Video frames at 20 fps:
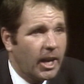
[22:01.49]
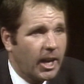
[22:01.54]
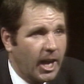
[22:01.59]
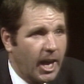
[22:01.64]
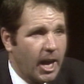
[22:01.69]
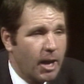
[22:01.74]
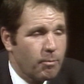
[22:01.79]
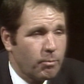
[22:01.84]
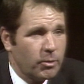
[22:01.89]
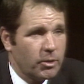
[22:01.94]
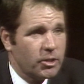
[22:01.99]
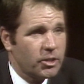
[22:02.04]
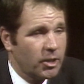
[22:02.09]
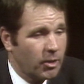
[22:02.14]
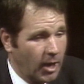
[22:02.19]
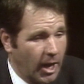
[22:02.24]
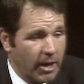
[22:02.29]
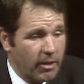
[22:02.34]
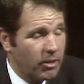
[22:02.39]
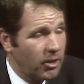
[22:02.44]
happens,
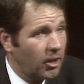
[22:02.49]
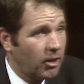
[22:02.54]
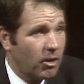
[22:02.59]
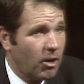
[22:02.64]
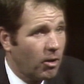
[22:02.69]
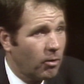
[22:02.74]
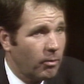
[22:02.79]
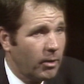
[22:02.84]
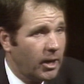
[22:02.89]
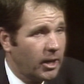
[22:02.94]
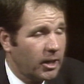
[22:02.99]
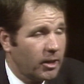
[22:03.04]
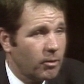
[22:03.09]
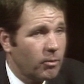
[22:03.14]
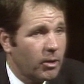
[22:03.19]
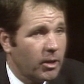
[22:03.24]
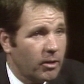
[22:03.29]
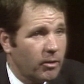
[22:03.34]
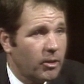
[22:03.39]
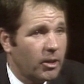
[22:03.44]
and I think already
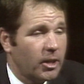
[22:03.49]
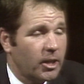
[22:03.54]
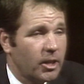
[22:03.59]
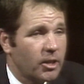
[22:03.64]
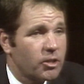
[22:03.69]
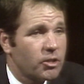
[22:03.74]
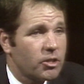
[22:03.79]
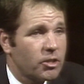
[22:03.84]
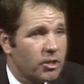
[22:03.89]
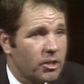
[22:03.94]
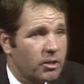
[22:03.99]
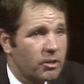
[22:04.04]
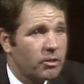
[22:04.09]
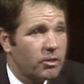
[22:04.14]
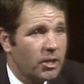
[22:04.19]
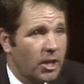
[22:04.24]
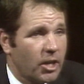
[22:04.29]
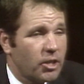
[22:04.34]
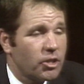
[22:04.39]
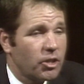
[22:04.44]
that it's
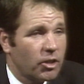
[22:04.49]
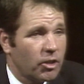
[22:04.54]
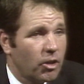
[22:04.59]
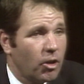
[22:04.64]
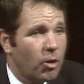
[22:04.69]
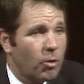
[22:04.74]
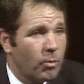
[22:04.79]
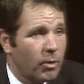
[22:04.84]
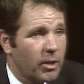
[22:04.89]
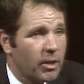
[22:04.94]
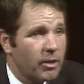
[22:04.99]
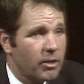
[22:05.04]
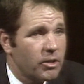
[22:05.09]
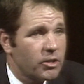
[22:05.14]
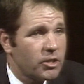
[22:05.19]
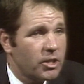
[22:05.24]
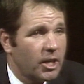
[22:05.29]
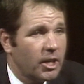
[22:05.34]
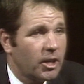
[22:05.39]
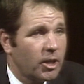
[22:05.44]
touch and go whether
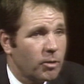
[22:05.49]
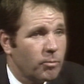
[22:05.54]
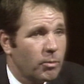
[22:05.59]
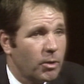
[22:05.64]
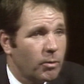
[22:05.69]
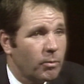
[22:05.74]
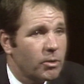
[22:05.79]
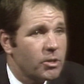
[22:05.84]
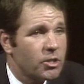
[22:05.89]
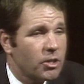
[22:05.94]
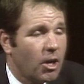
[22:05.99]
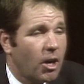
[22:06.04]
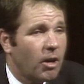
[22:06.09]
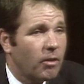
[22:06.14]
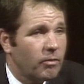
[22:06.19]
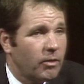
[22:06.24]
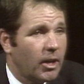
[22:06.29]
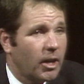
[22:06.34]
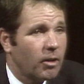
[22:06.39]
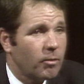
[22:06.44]
this thing can be
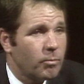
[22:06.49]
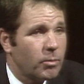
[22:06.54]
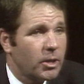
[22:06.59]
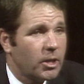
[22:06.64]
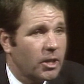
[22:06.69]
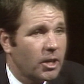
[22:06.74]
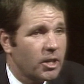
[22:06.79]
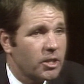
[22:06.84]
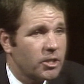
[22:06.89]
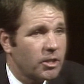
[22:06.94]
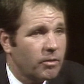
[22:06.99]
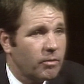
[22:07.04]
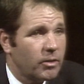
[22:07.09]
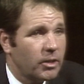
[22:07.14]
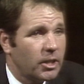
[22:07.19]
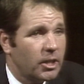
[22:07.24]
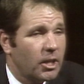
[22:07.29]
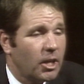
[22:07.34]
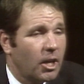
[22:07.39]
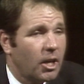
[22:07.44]
resolved now because of
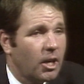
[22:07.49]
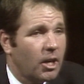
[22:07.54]
the